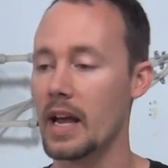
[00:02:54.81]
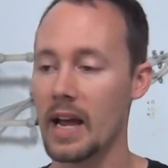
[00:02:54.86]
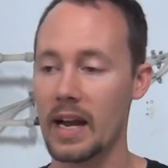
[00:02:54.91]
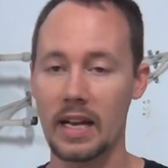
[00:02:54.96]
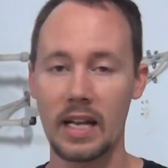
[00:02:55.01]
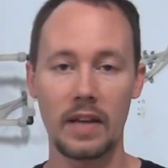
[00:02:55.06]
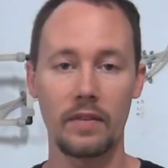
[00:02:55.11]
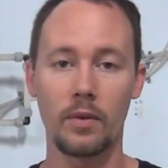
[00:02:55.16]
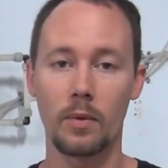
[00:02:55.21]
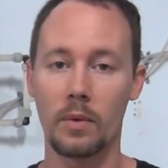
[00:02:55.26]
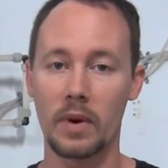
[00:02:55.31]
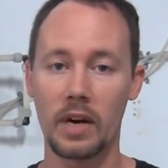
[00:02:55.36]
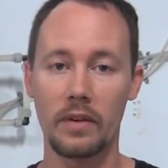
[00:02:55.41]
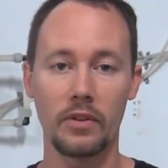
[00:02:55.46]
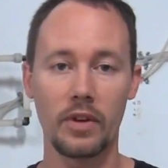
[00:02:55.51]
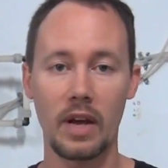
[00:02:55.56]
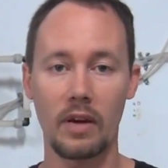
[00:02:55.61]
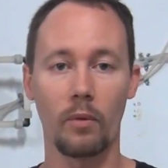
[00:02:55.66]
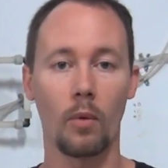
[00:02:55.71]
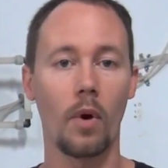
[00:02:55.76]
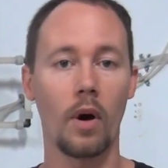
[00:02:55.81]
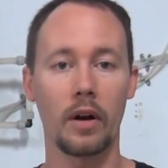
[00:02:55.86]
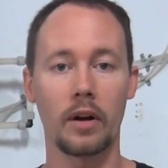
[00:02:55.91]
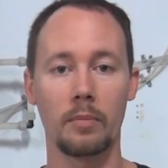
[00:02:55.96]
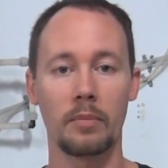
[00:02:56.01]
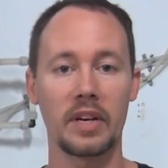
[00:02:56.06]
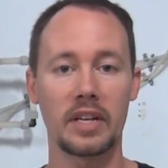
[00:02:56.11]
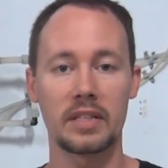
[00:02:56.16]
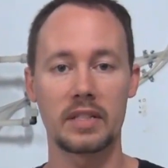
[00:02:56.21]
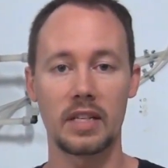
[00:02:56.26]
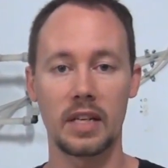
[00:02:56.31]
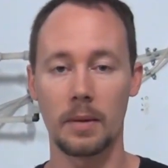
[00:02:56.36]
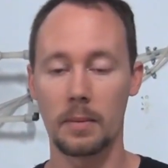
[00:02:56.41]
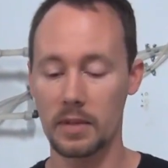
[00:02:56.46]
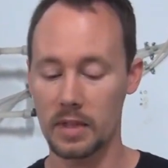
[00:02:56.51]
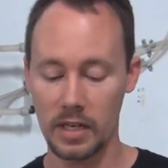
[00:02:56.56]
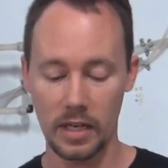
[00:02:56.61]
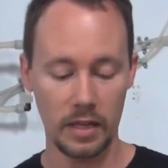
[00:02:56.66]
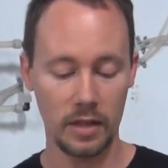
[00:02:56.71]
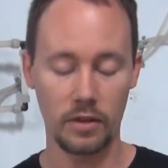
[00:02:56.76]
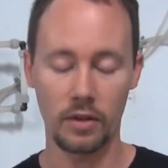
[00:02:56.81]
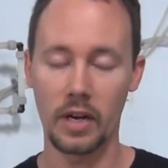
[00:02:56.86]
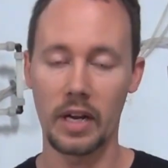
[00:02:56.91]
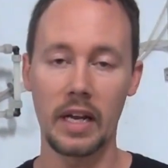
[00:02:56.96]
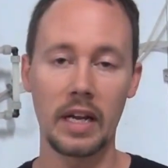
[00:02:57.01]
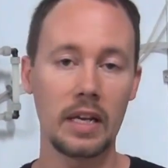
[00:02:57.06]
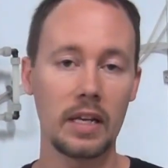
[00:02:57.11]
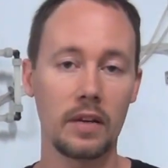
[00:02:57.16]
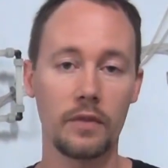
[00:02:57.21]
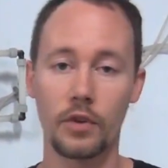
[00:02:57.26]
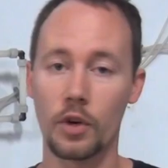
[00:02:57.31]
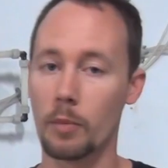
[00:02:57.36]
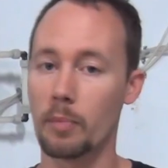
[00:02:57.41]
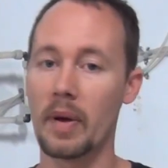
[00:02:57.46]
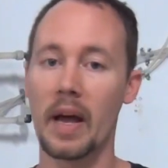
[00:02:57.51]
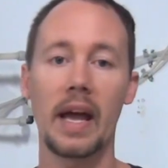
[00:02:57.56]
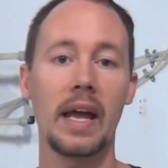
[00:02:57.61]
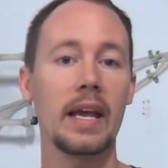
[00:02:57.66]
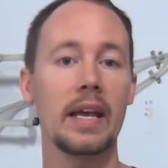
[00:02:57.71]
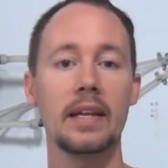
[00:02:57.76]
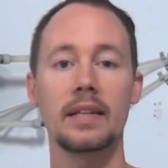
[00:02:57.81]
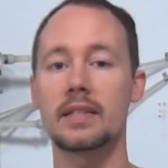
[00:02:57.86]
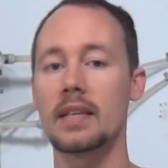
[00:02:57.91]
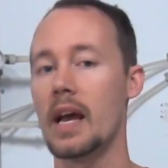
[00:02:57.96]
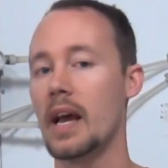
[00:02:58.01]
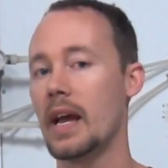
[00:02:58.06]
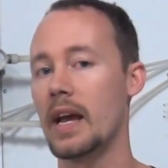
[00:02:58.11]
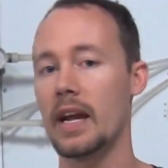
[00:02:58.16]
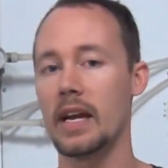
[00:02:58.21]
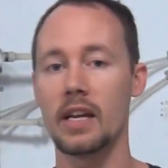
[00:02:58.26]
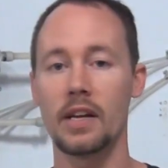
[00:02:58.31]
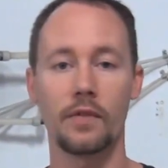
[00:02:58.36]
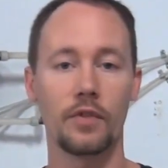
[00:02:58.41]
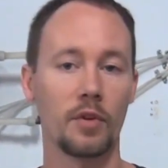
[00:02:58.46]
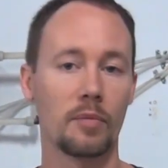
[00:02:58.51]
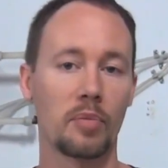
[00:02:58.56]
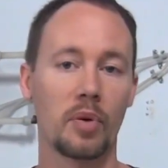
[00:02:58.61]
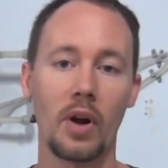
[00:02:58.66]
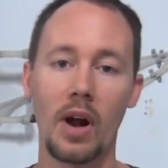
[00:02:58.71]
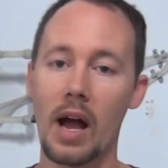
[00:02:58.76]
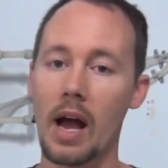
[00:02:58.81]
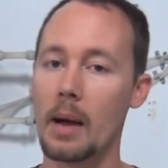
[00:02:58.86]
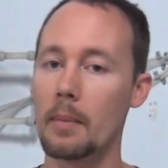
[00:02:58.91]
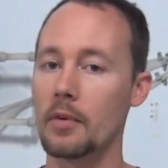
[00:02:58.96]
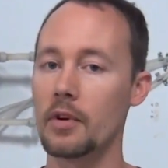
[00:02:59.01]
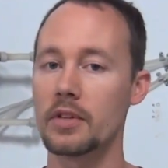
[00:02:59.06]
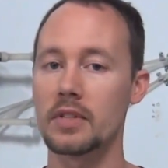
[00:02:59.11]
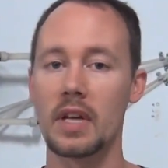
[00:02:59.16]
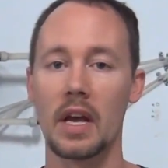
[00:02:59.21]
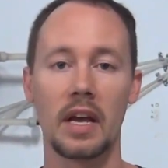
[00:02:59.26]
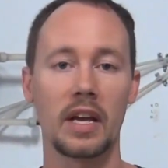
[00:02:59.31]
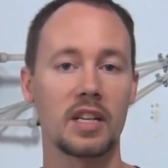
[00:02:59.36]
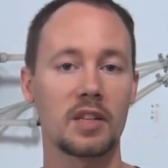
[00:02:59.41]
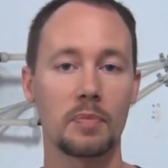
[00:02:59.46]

And even whenever you have water mixed in with any of your paints, any of your primers,